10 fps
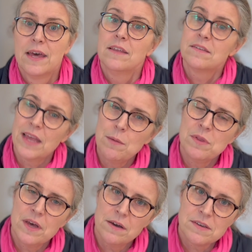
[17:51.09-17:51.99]
Same
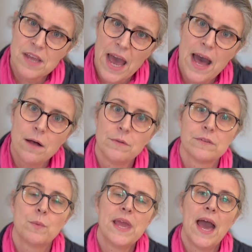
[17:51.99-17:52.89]
with our
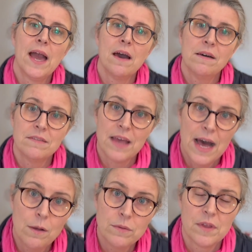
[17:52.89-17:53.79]
towels. We hang our
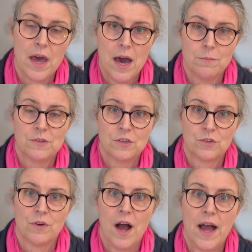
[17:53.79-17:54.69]
towels up to
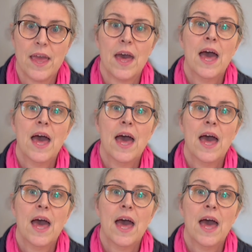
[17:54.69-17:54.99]
dry